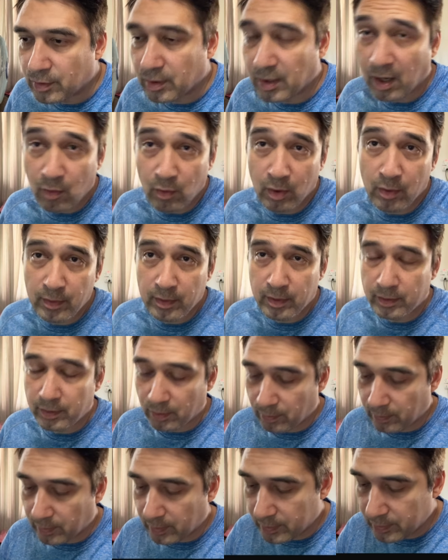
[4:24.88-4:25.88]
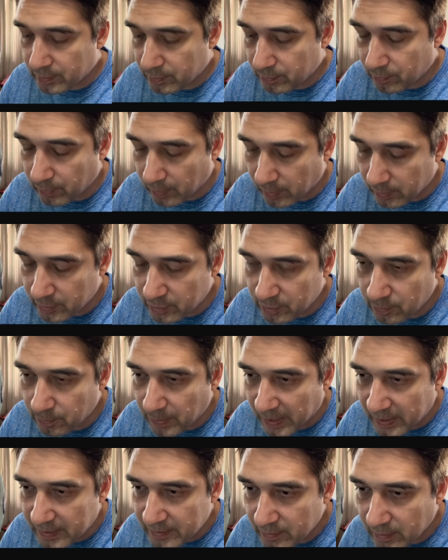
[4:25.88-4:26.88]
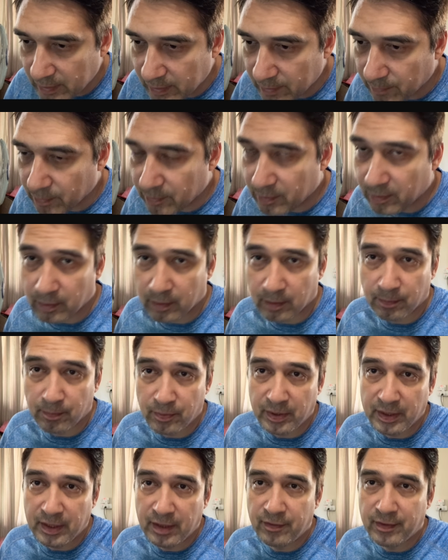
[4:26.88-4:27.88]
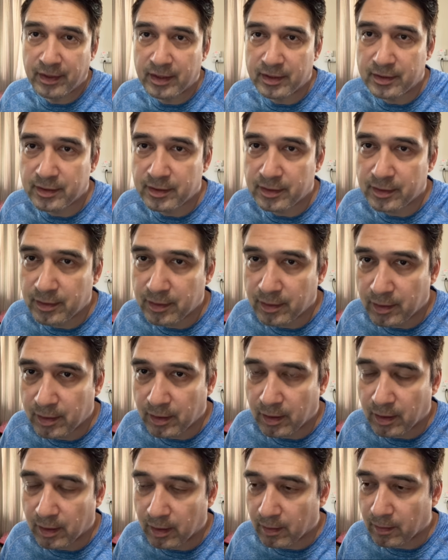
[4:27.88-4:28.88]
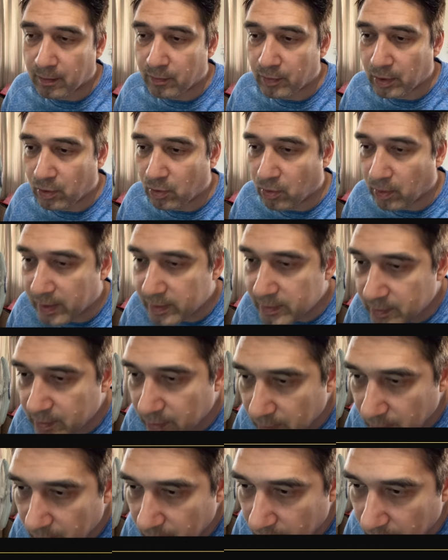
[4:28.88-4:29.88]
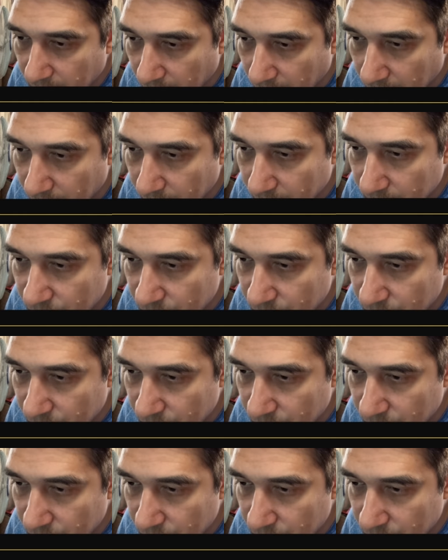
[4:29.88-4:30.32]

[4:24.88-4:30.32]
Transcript: now what we'll do is I'll just paste the previous request, and I will